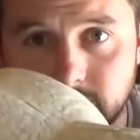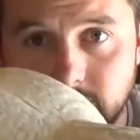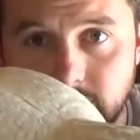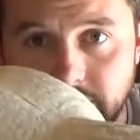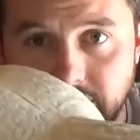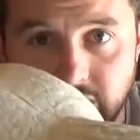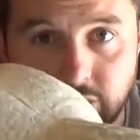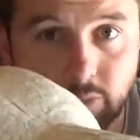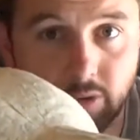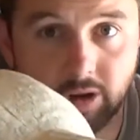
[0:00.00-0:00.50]

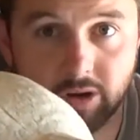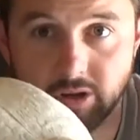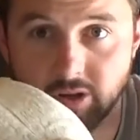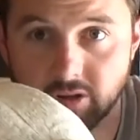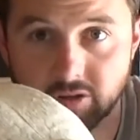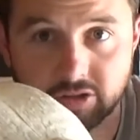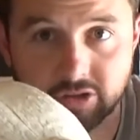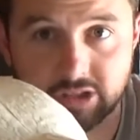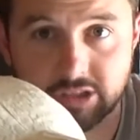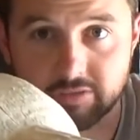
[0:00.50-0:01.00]
and you want to
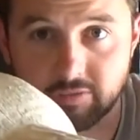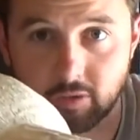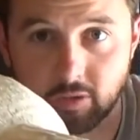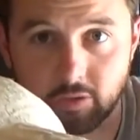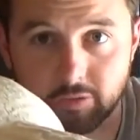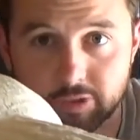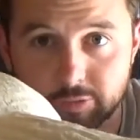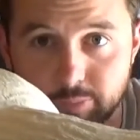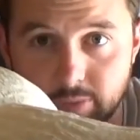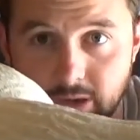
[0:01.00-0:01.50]
use these for a
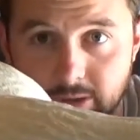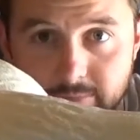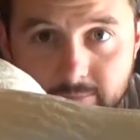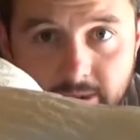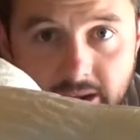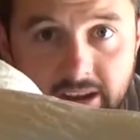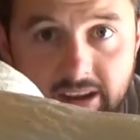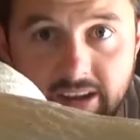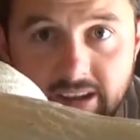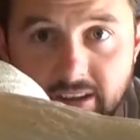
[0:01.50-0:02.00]
whole spread,
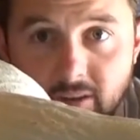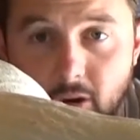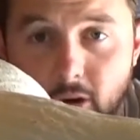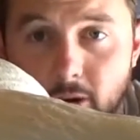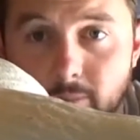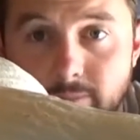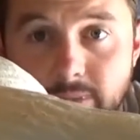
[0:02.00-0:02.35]
by all